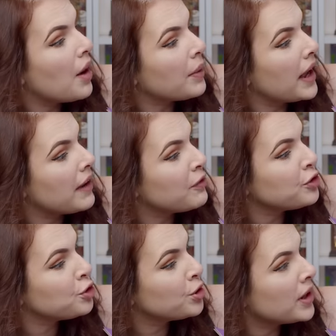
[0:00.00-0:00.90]
We have
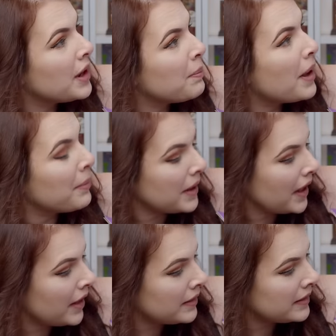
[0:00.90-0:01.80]
Sugar
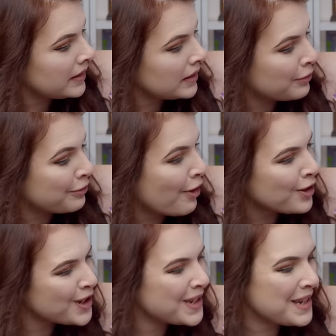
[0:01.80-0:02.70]
Pumpkins,
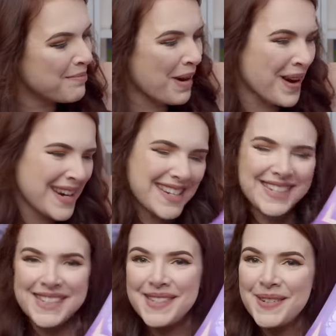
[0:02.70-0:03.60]
Frosty
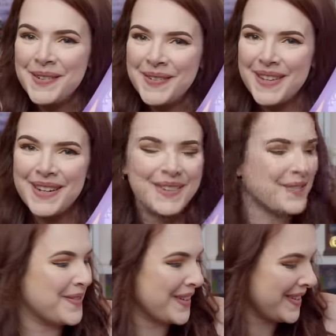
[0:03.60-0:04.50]
Bites. Oh, they look
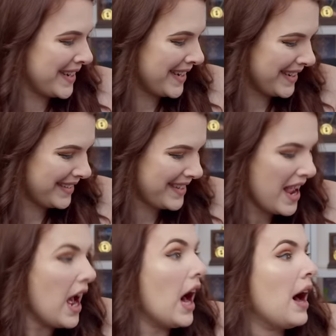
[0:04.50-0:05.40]
very nice.
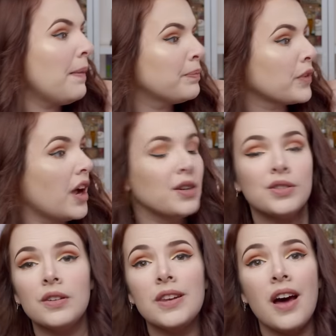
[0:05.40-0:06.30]
I
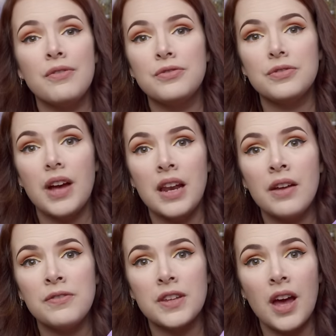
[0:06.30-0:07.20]
love
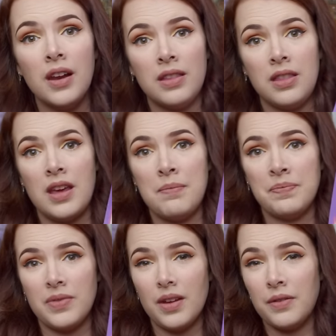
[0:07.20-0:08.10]
the colour
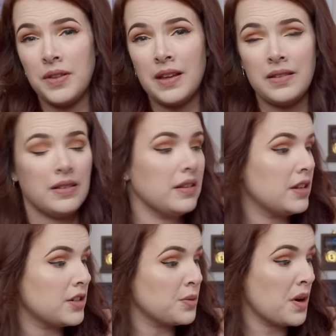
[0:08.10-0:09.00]
theme of this.
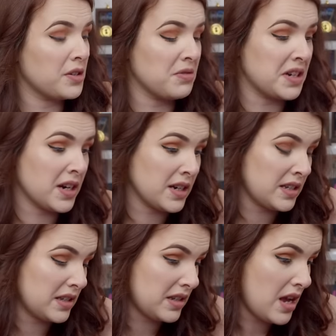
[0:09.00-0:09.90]
It just works really
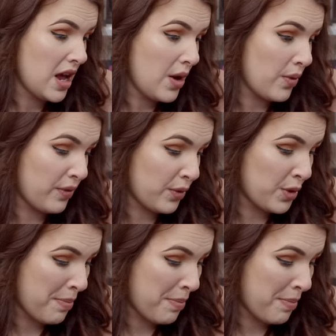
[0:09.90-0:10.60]
nice with all the